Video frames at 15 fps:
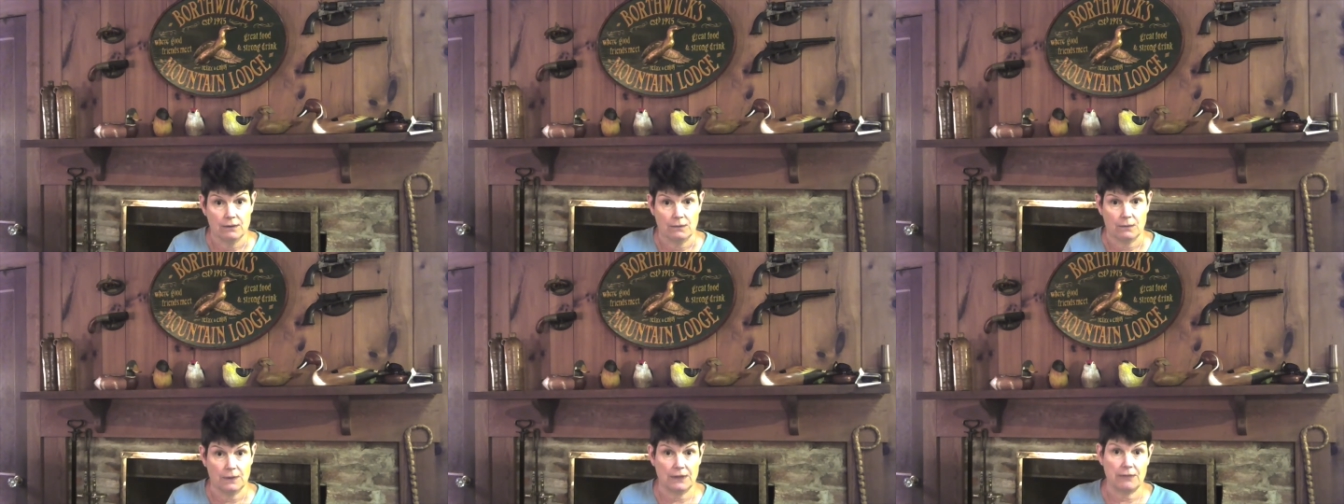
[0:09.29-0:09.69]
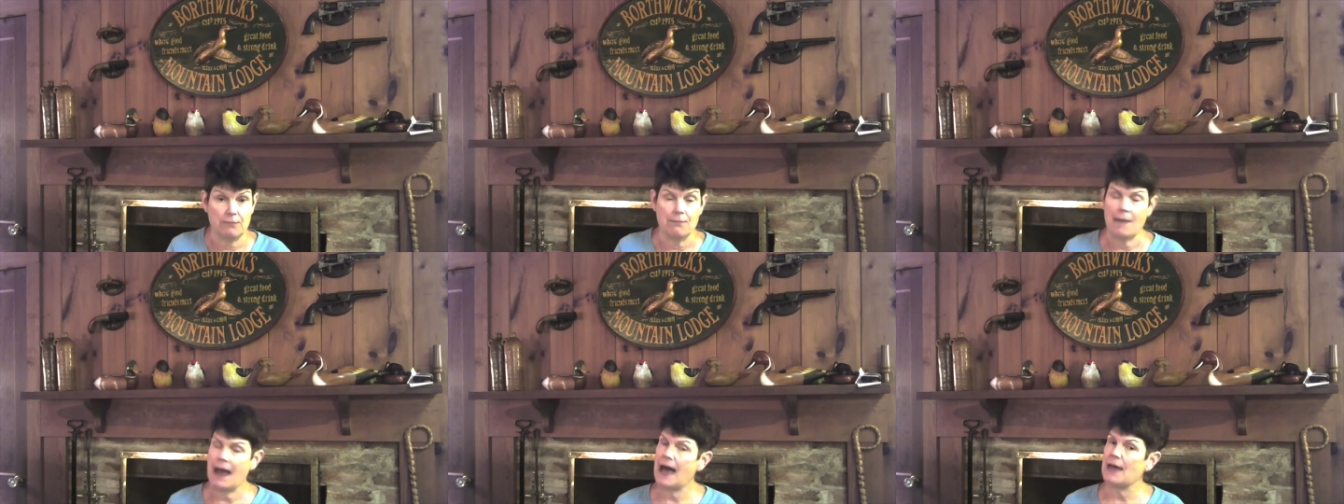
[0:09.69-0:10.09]
with
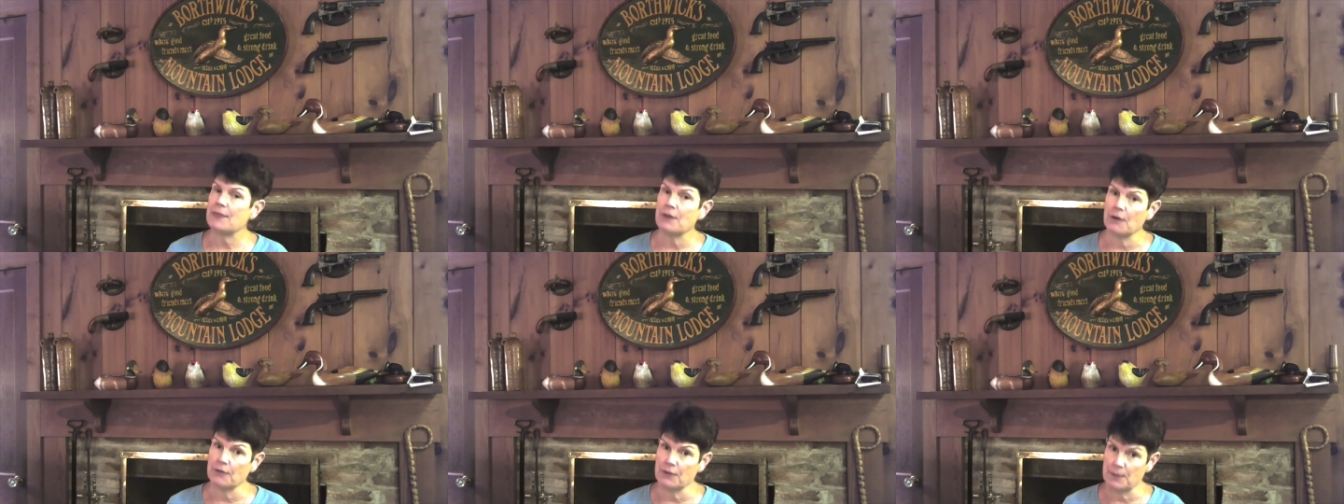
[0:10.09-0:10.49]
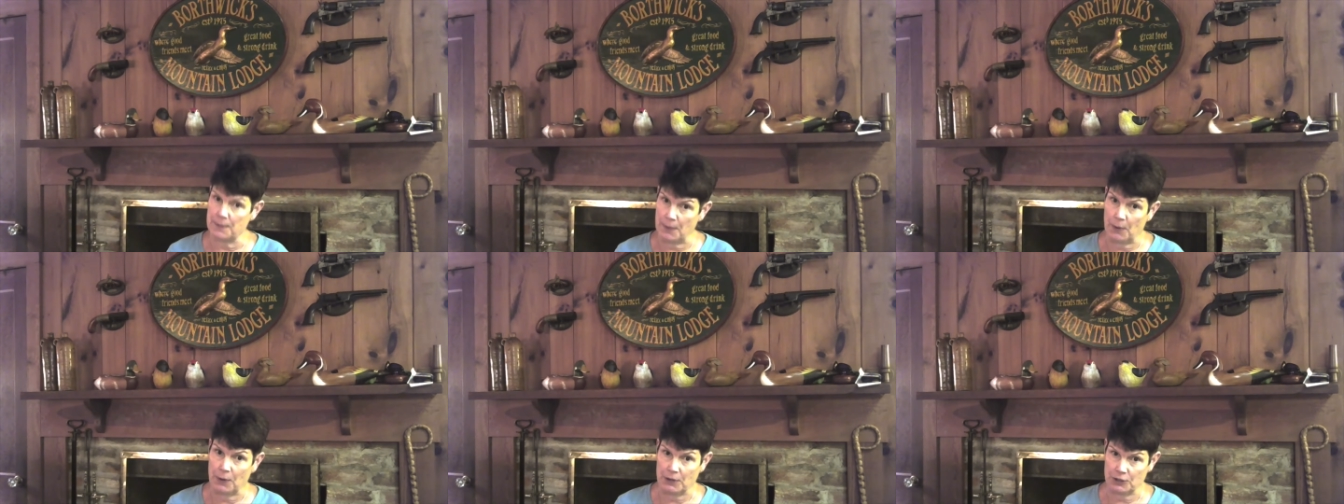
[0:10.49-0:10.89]
Math on the
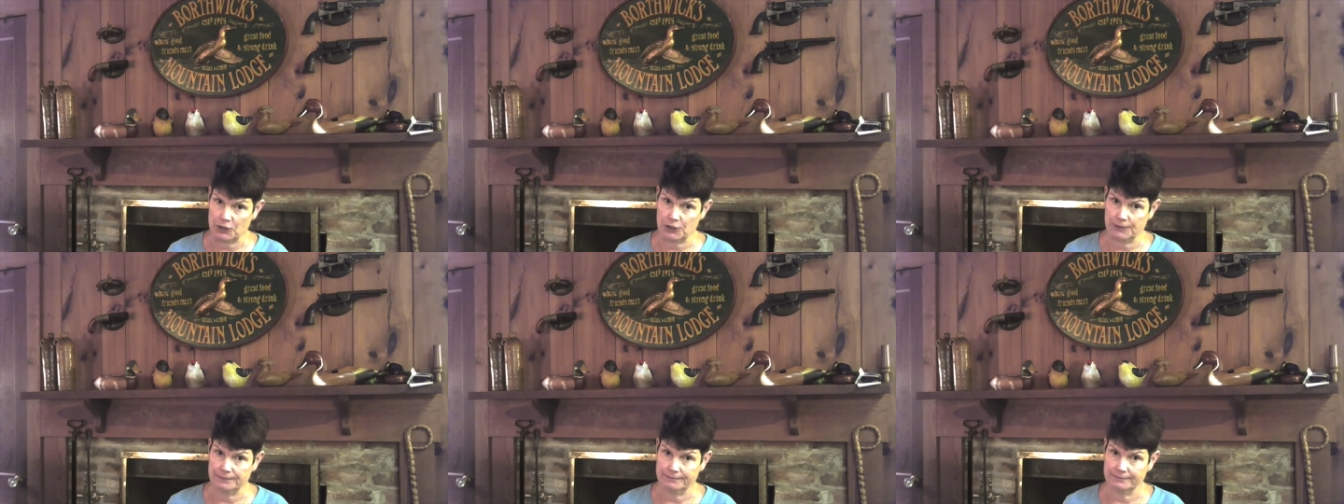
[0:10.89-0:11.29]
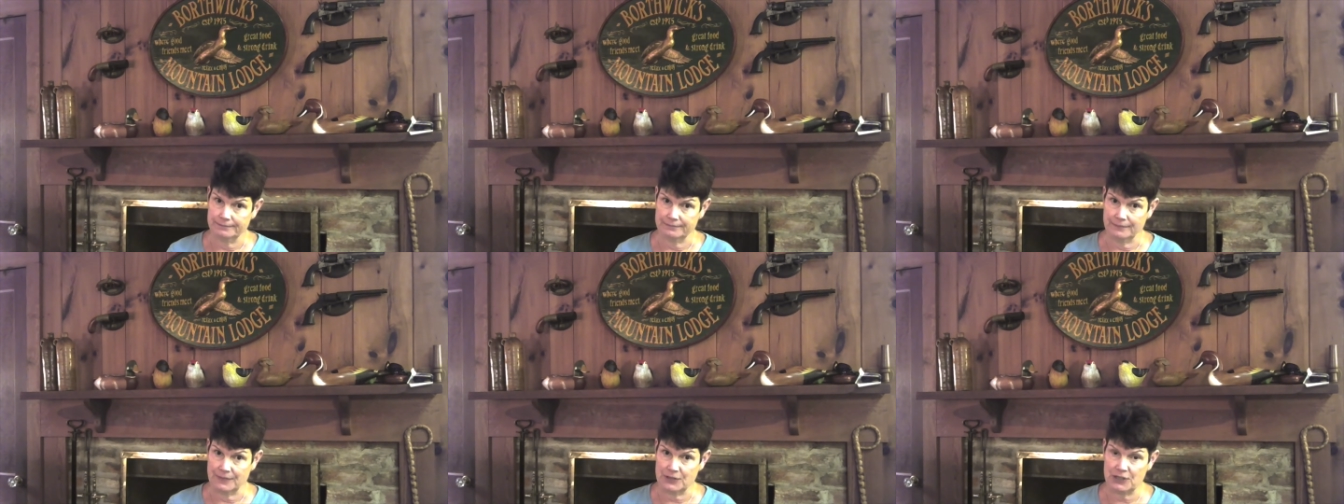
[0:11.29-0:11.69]
Porch,
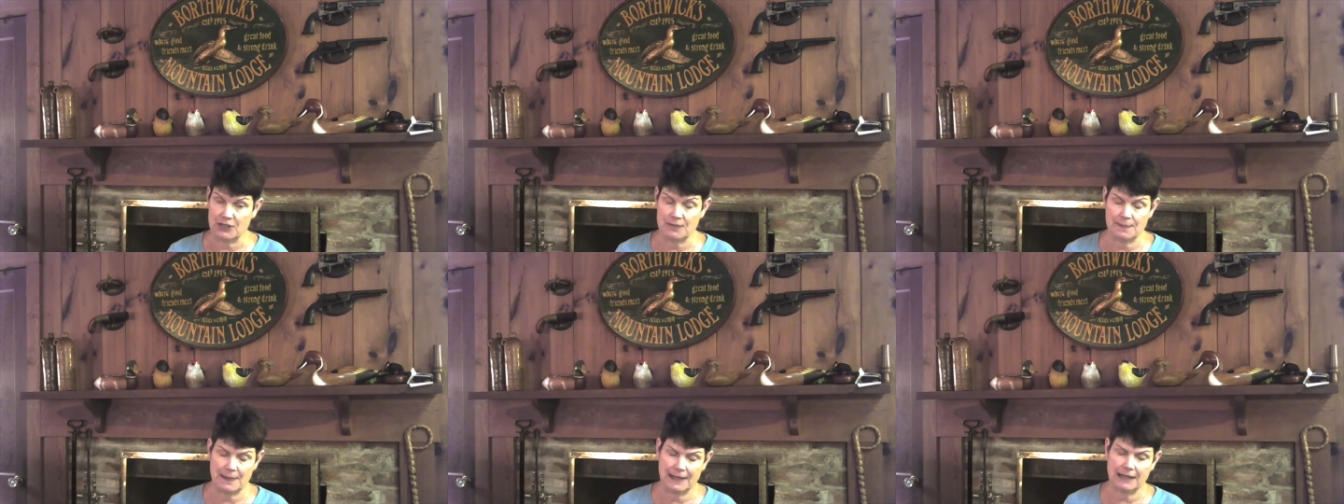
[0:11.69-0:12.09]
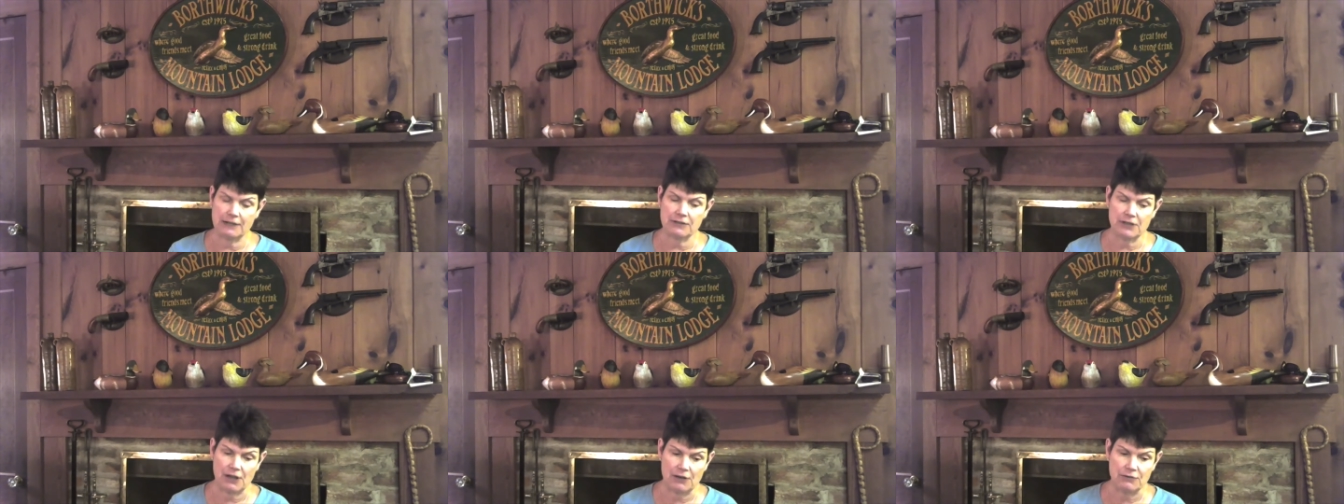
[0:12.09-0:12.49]
which has been our
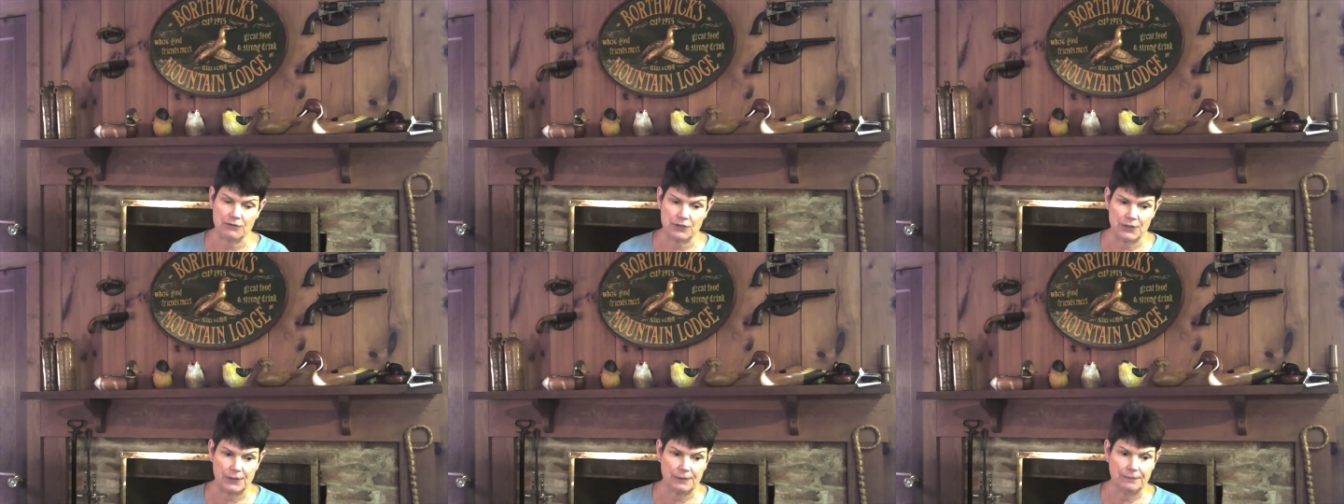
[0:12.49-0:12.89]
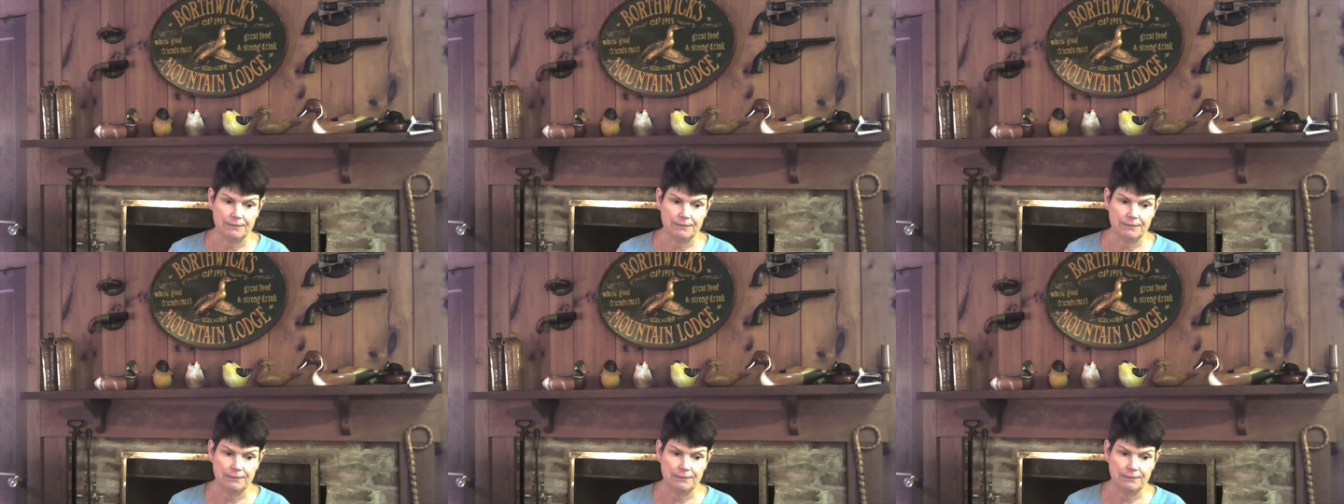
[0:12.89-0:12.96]
go-to.